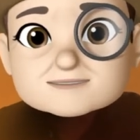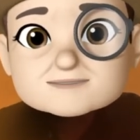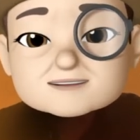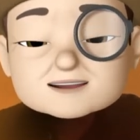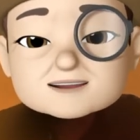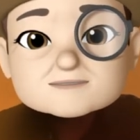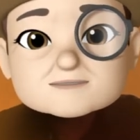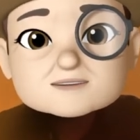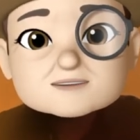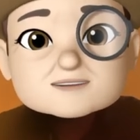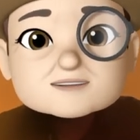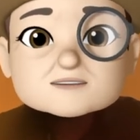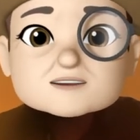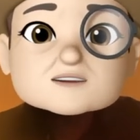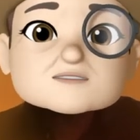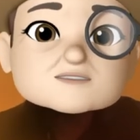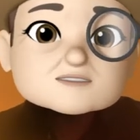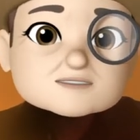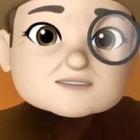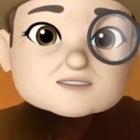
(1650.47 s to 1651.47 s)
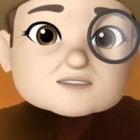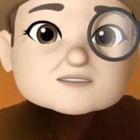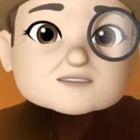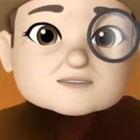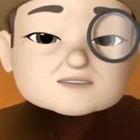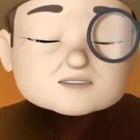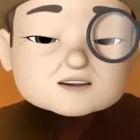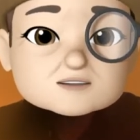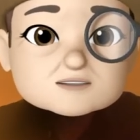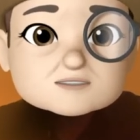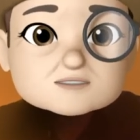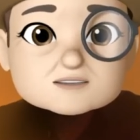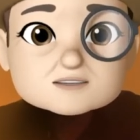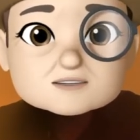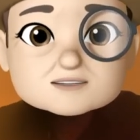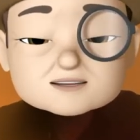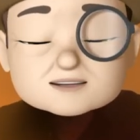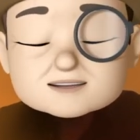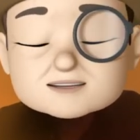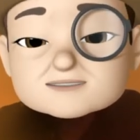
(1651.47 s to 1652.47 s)
because they also sued Google,
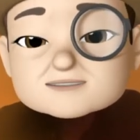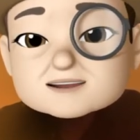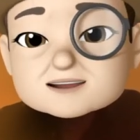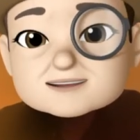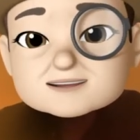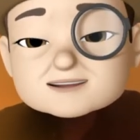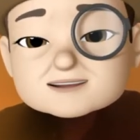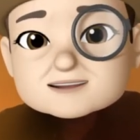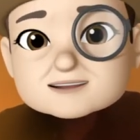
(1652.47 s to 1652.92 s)
right?